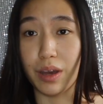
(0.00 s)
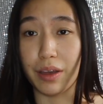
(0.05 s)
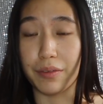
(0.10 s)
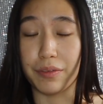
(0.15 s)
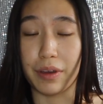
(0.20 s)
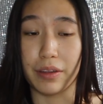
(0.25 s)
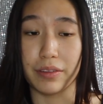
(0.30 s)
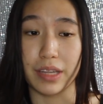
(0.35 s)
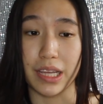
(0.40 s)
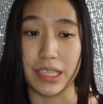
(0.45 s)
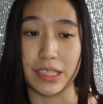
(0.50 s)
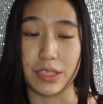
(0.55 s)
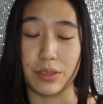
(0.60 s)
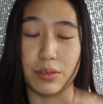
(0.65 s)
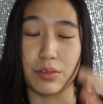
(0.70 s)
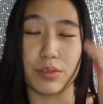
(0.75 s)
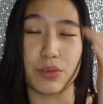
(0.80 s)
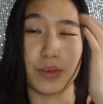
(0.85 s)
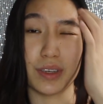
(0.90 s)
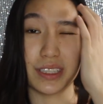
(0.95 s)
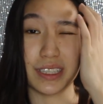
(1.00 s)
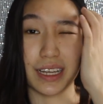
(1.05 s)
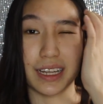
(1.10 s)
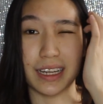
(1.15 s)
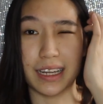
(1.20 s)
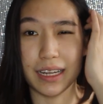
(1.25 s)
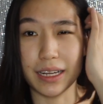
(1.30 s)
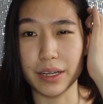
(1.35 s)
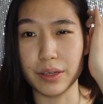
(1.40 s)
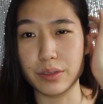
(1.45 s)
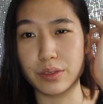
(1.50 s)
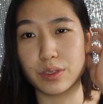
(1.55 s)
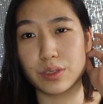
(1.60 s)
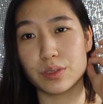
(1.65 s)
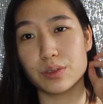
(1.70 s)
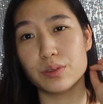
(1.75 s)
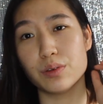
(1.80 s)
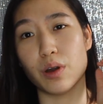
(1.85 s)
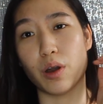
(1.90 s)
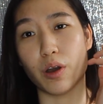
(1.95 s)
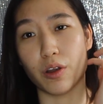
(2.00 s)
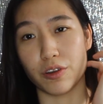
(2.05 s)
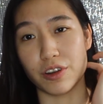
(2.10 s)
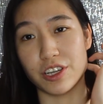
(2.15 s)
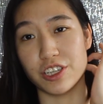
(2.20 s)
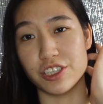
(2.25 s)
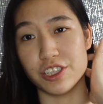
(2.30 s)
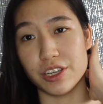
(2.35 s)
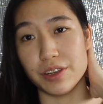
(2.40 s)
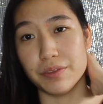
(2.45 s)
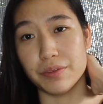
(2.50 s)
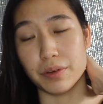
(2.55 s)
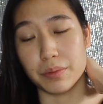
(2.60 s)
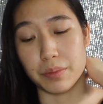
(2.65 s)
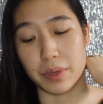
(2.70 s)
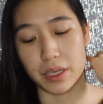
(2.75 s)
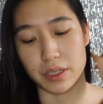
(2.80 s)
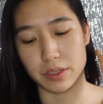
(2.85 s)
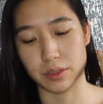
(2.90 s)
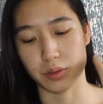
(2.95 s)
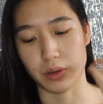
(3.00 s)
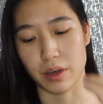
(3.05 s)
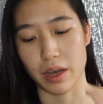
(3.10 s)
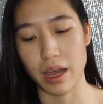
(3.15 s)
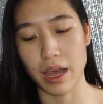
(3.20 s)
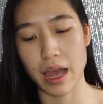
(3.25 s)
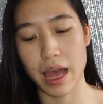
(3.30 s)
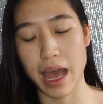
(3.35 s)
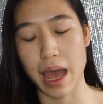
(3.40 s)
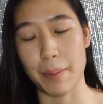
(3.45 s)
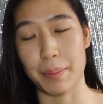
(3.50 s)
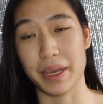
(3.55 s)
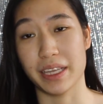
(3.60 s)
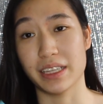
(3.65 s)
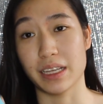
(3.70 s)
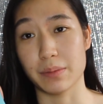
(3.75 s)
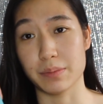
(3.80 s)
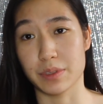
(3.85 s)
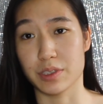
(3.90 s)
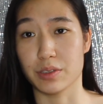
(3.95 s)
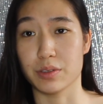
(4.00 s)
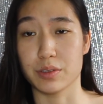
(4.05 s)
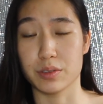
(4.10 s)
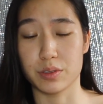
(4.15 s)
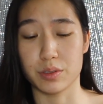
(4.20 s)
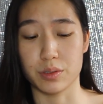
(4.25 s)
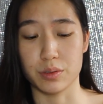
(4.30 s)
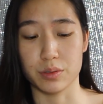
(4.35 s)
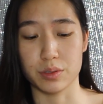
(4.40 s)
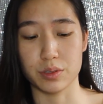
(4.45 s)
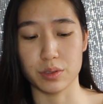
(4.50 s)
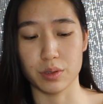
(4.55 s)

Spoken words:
I found that 03 is a little too orangey for me, so I picked up 02.